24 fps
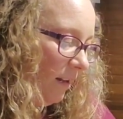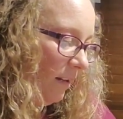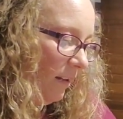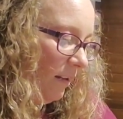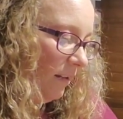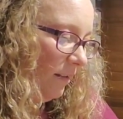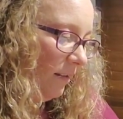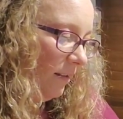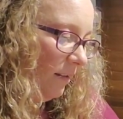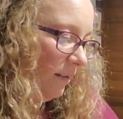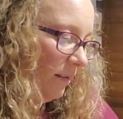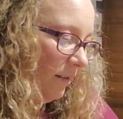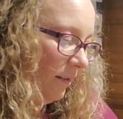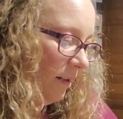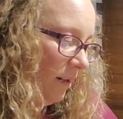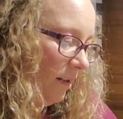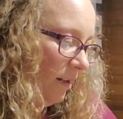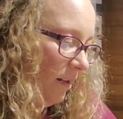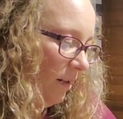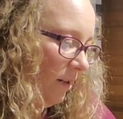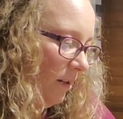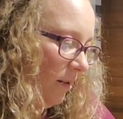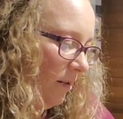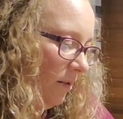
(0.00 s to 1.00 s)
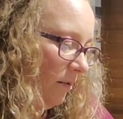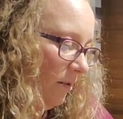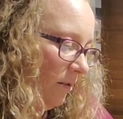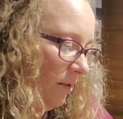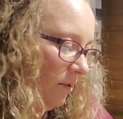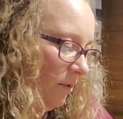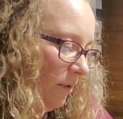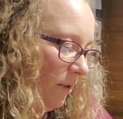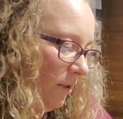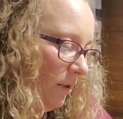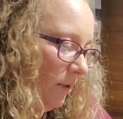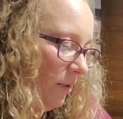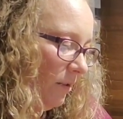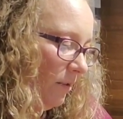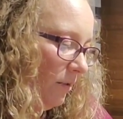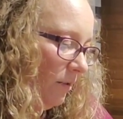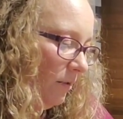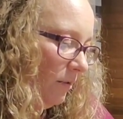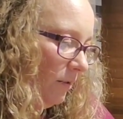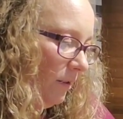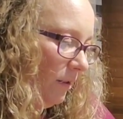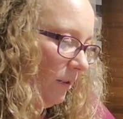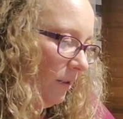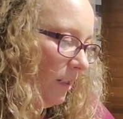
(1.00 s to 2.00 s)
you just go do a
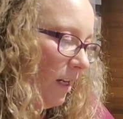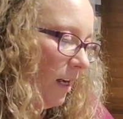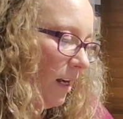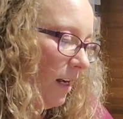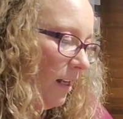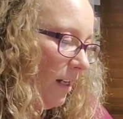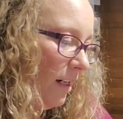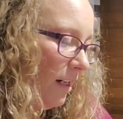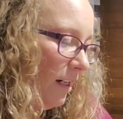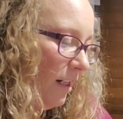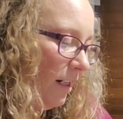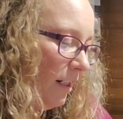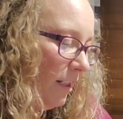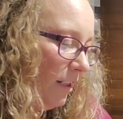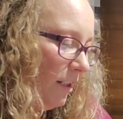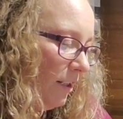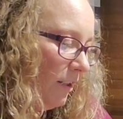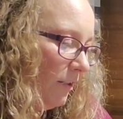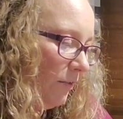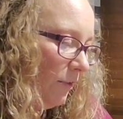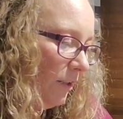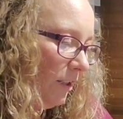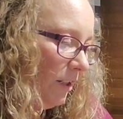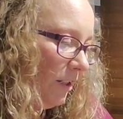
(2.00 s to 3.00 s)
Google search for